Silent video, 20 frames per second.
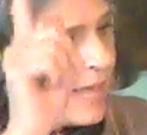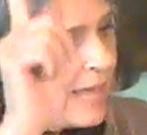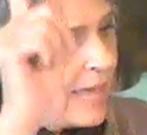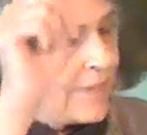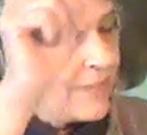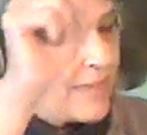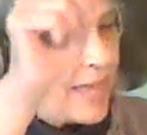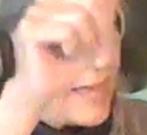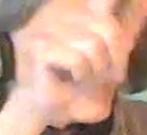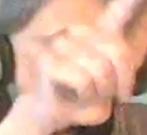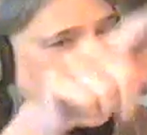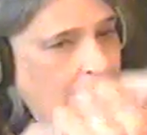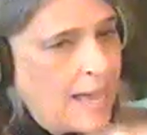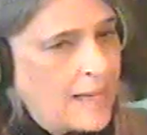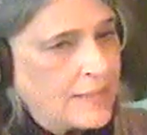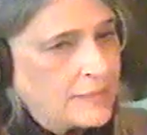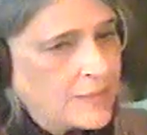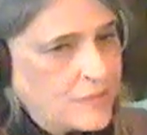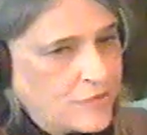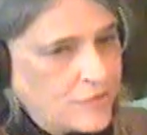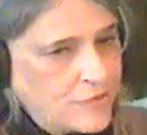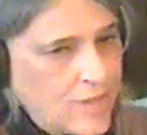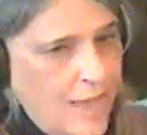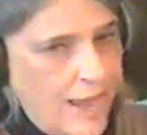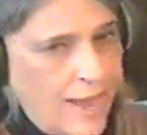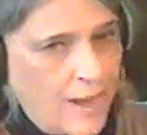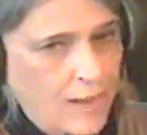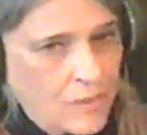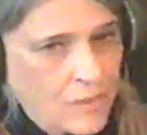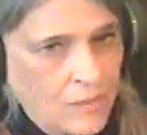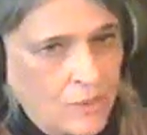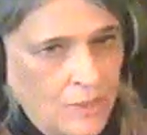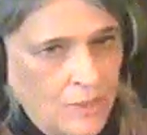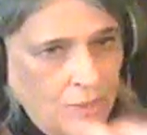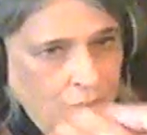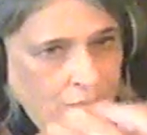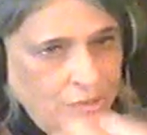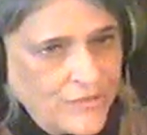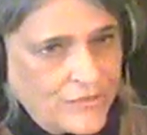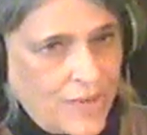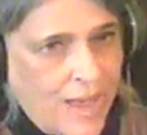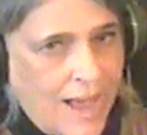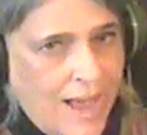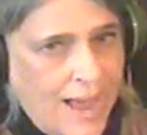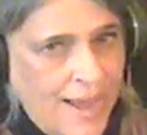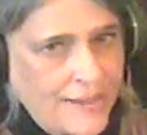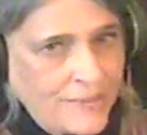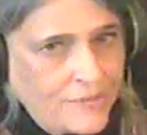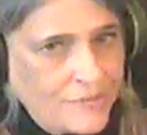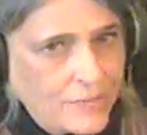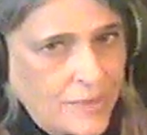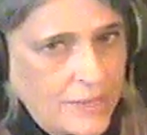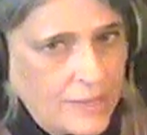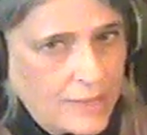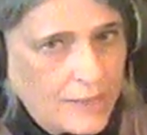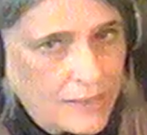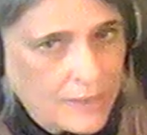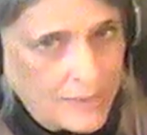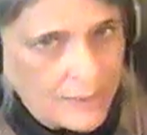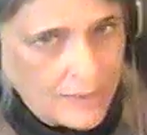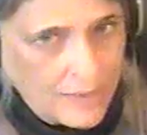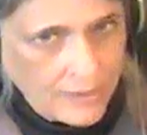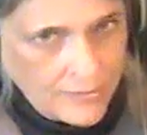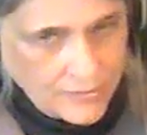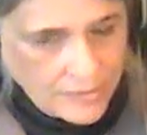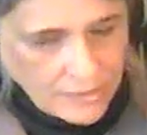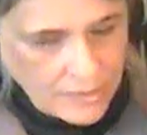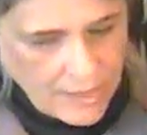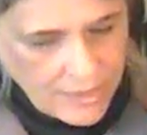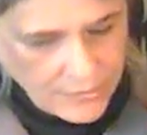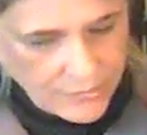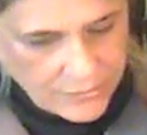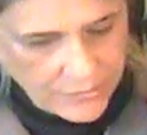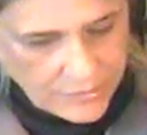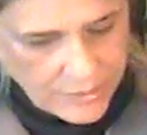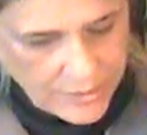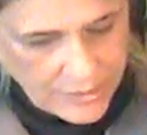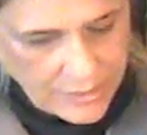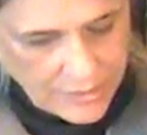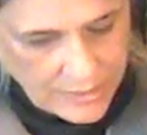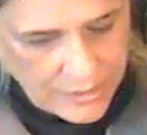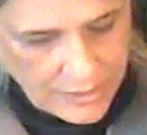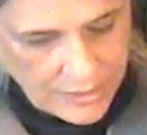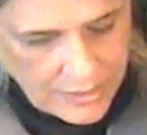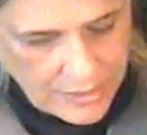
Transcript: and that knowledge now resides in another country.